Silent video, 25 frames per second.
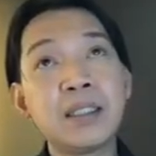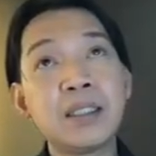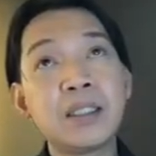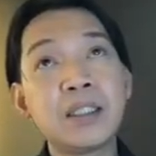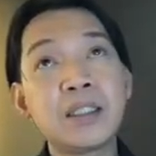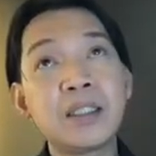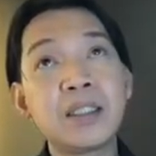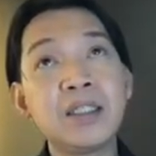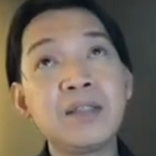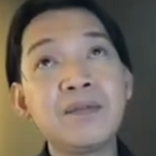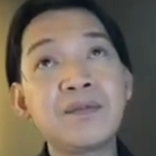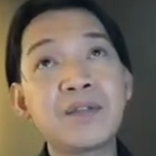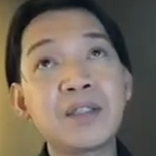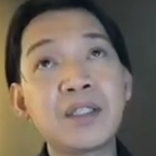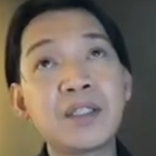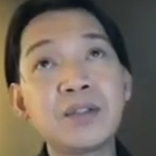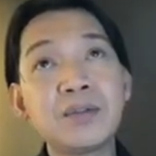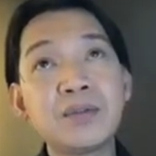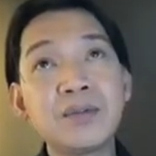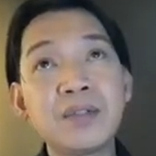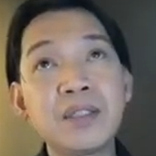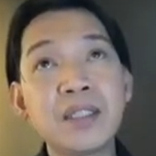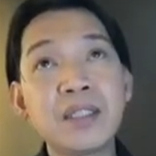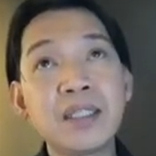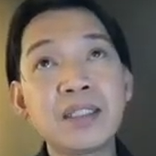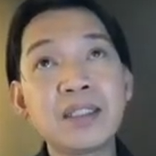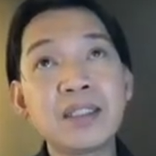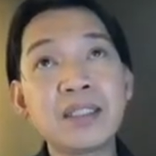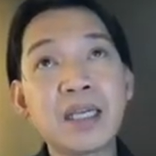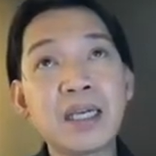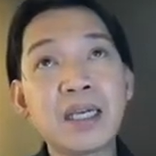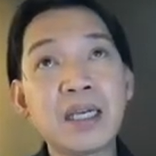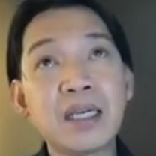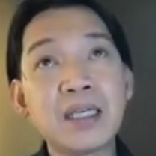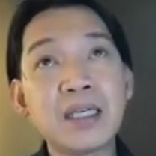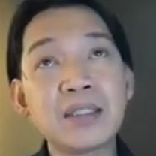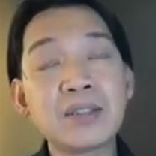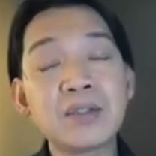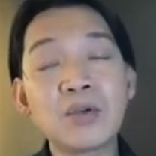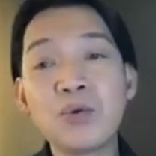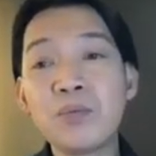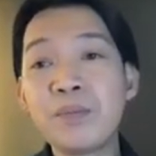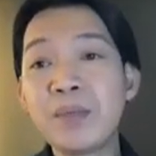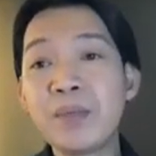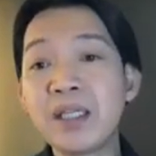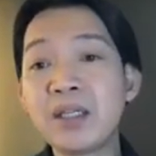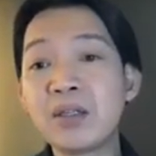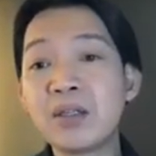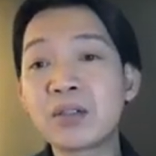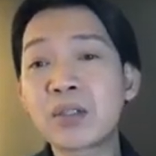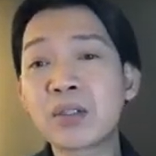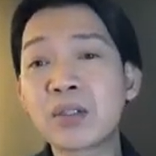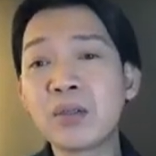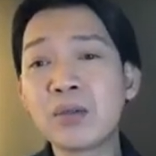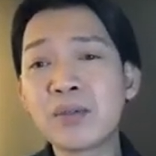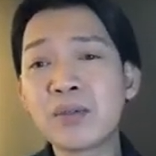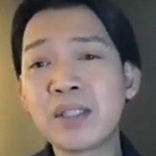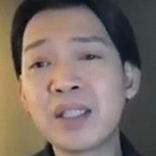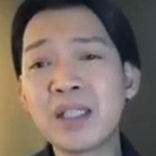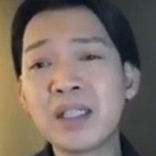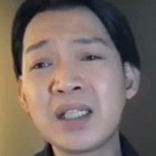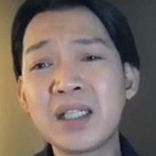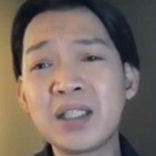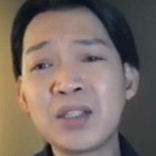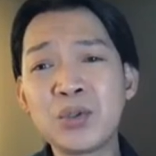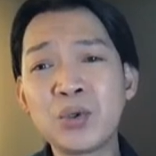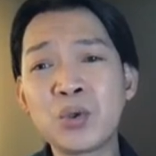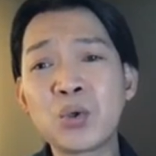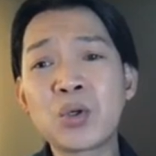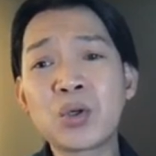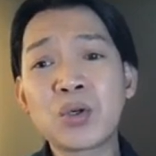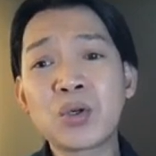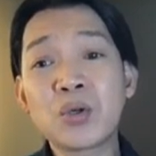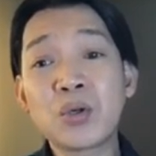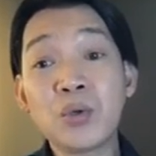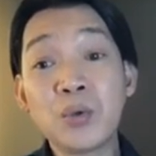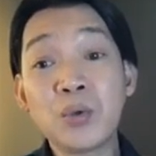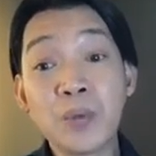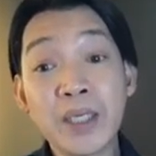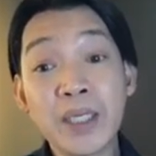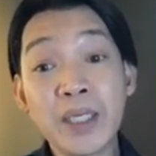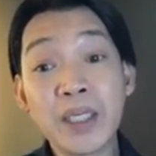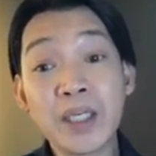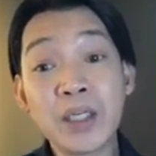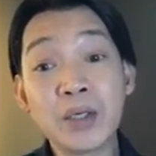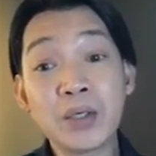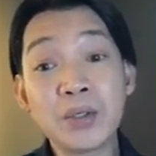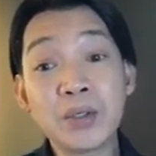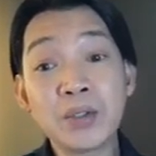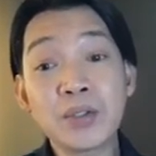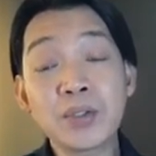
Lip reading: refer to this as opening or closing a door or a window.